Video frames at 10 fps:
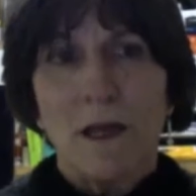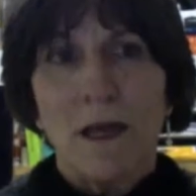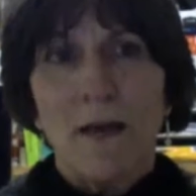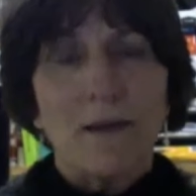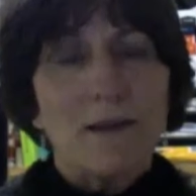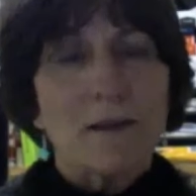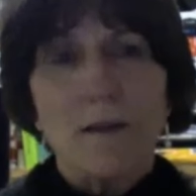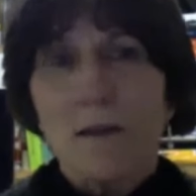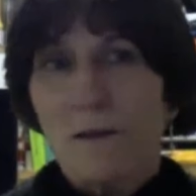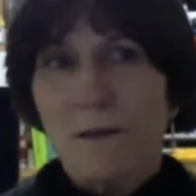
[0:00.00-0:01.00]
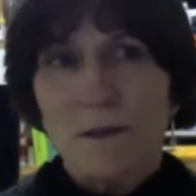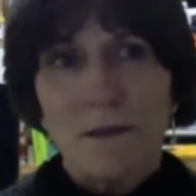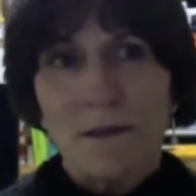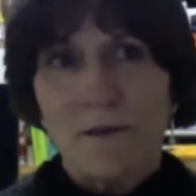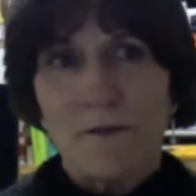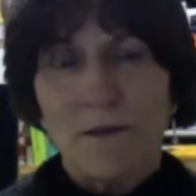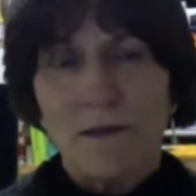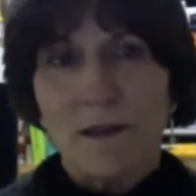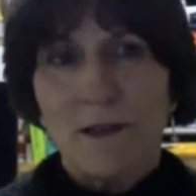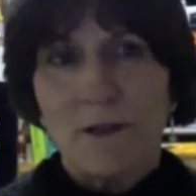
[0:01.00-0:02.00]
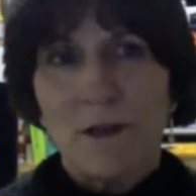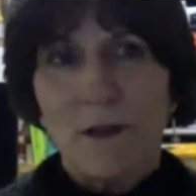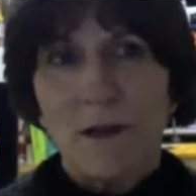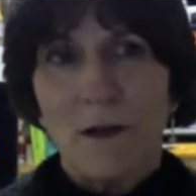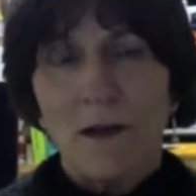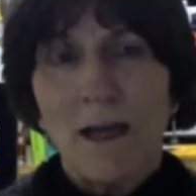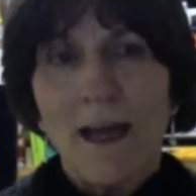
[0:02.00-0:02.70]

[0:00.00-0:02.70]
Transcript: And there's lots and lots of research going on.